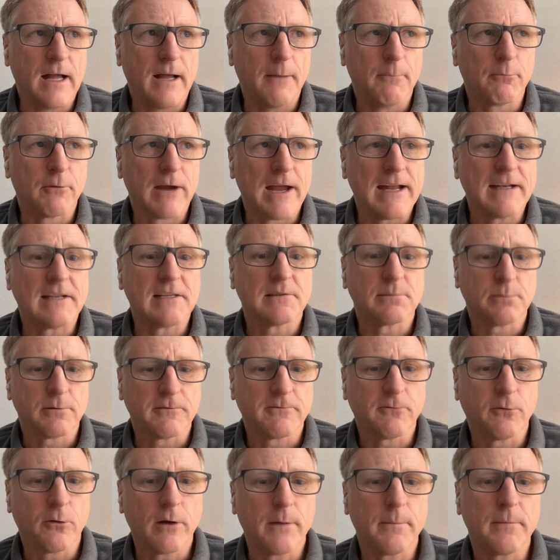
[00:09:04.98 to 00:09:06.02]
uh, brand as
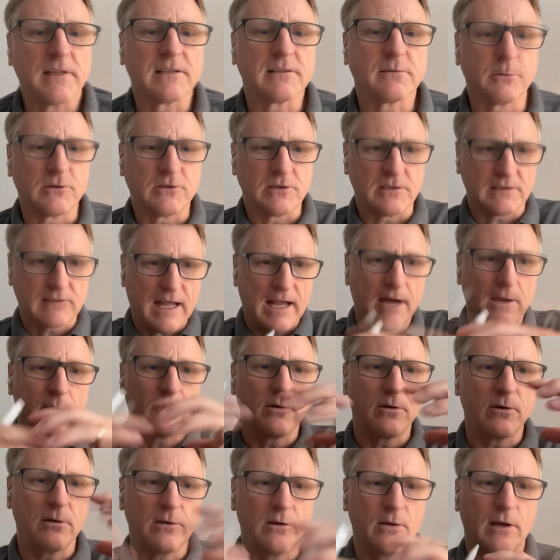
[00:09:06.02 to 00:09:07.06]
performance, which is how
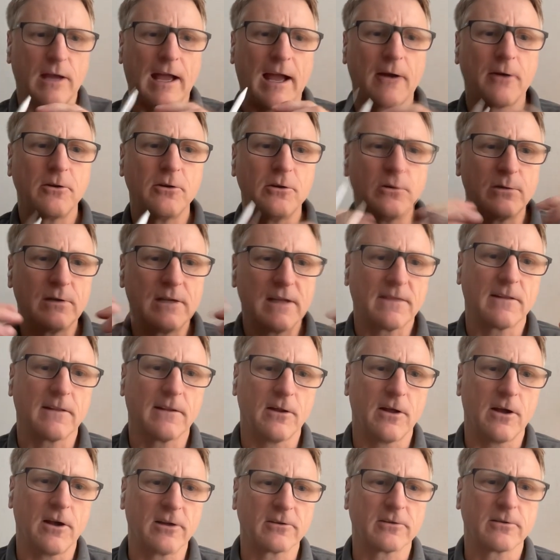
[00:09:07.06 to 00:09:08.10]
do, you know, how do you get the
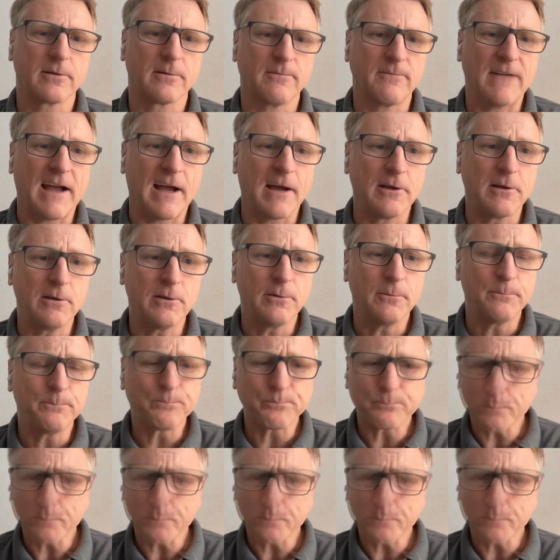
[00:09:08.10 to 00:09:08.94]
long term value?